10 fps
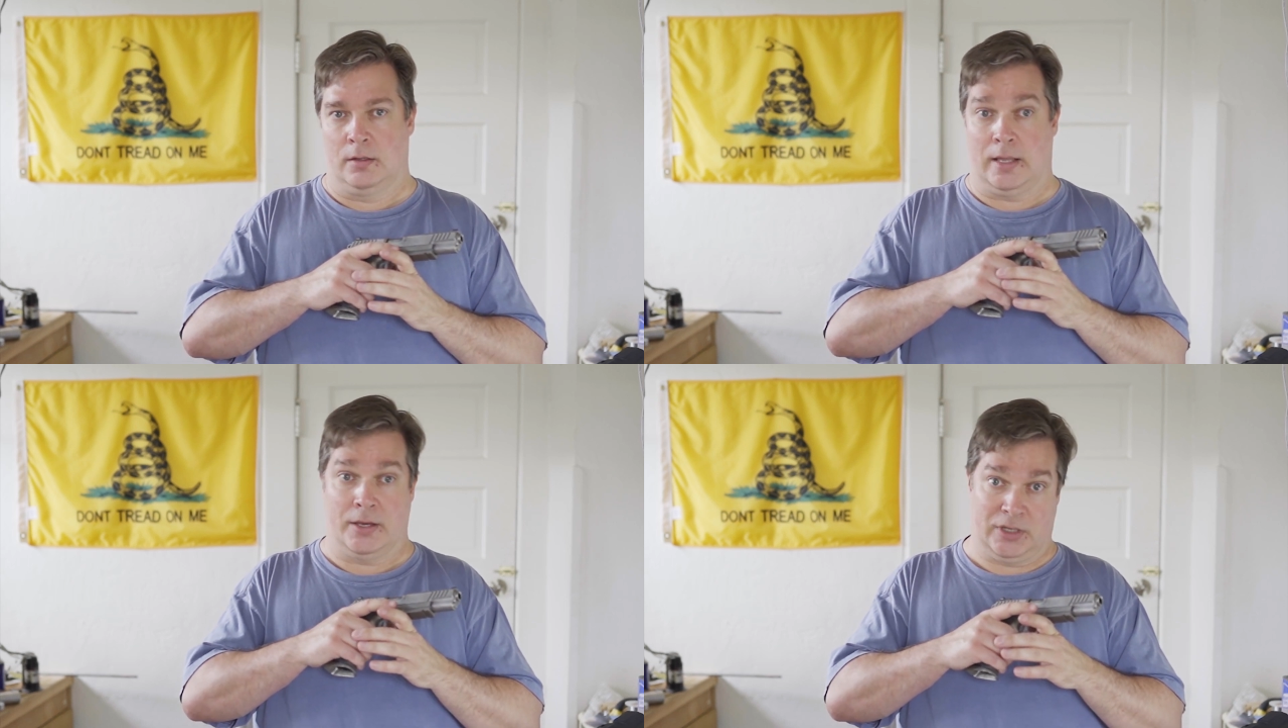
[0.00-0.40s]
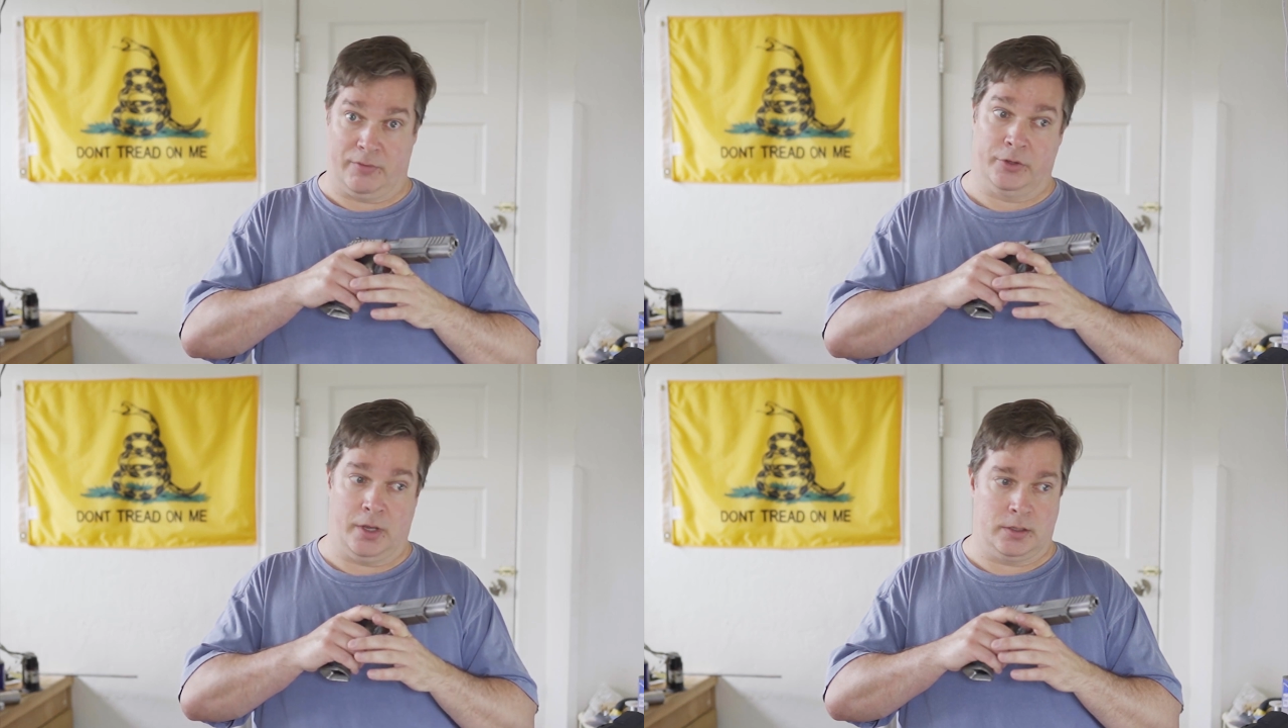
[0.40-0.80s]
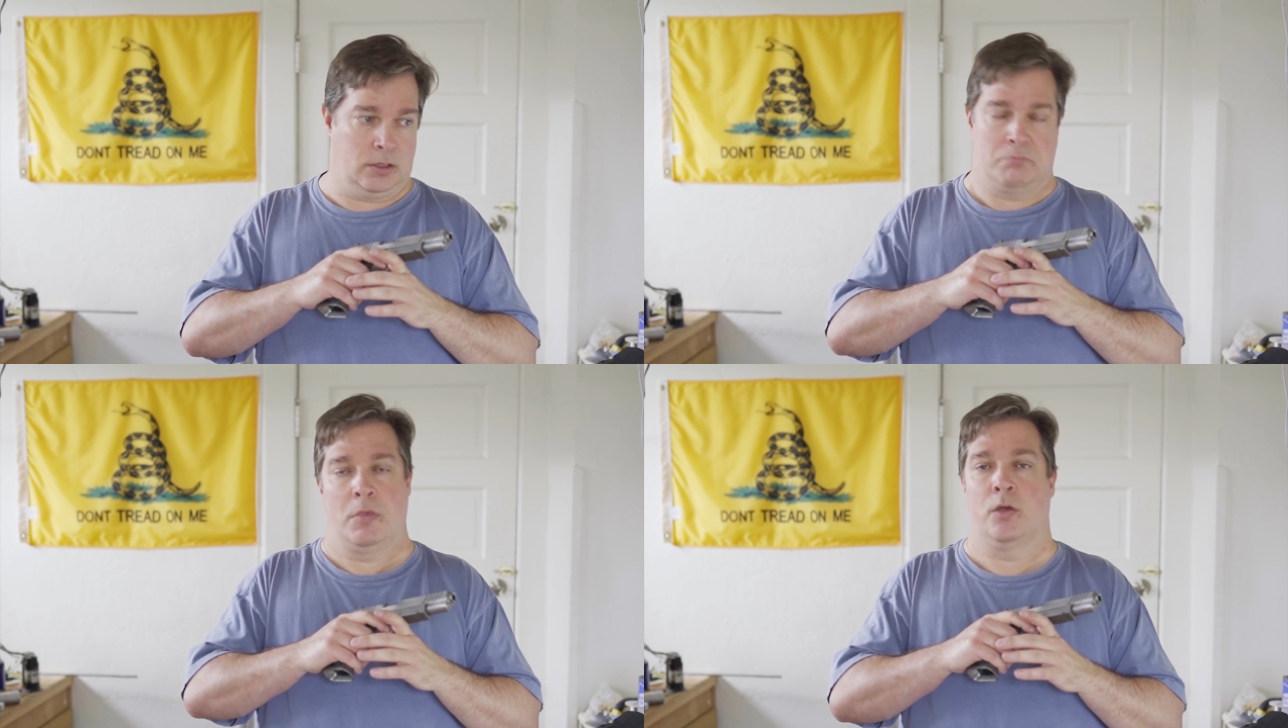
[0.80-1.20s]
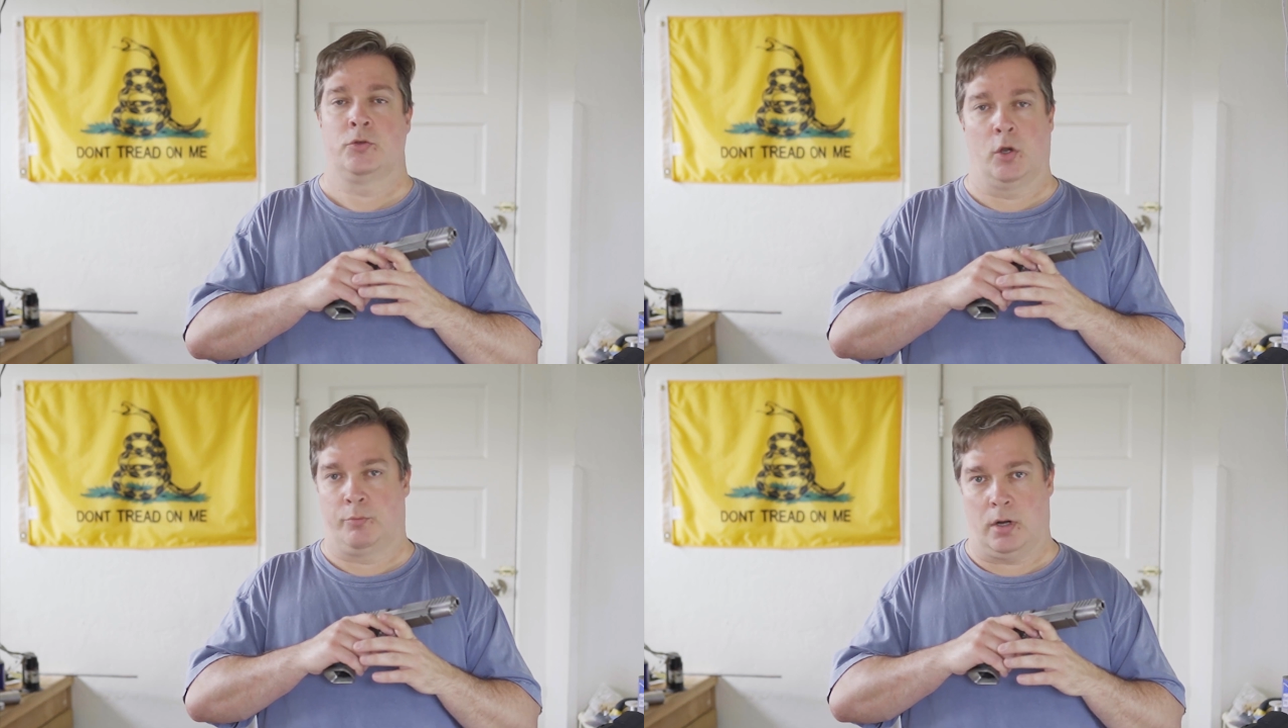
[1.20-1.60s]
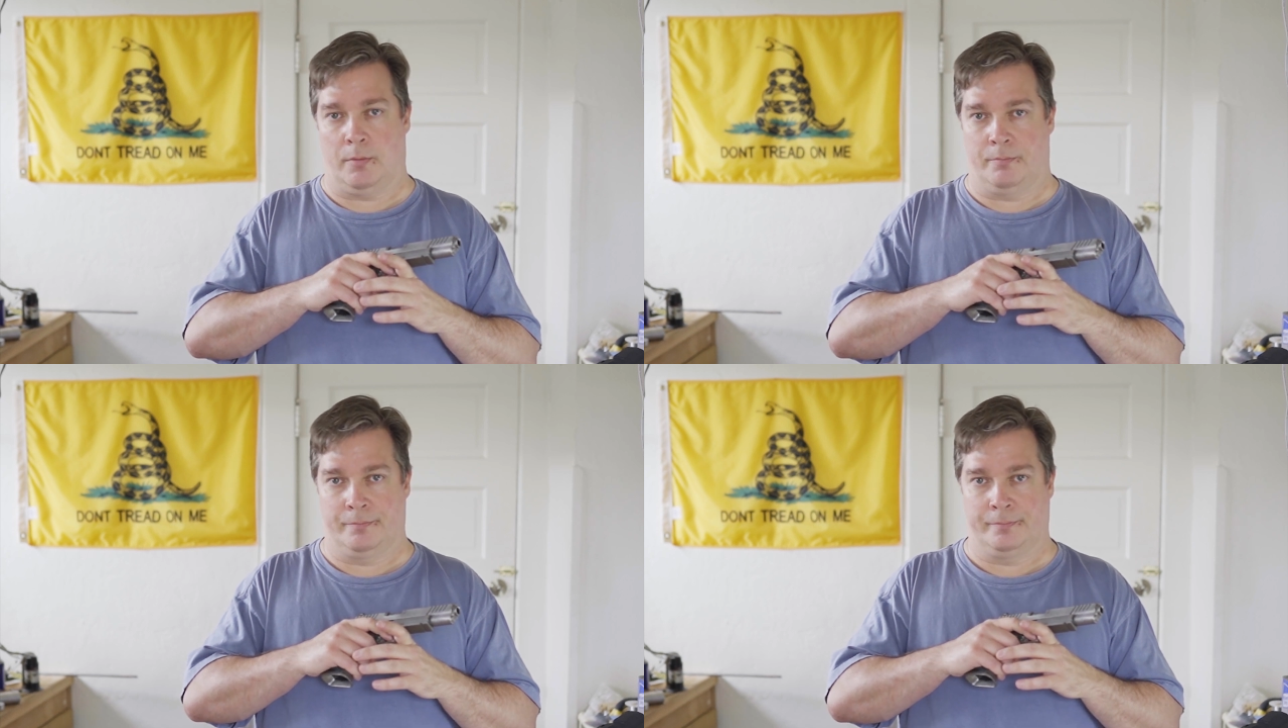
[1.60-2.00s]
last several dozen, it was no
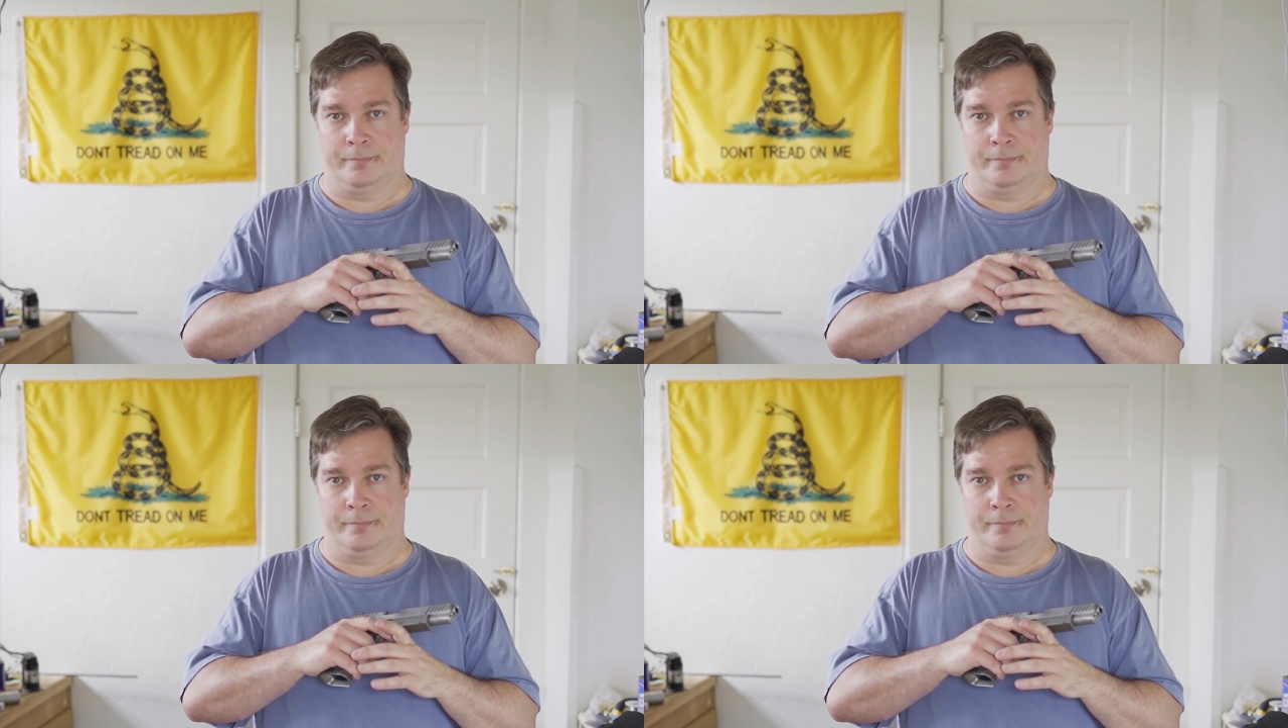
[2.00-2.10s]
problem.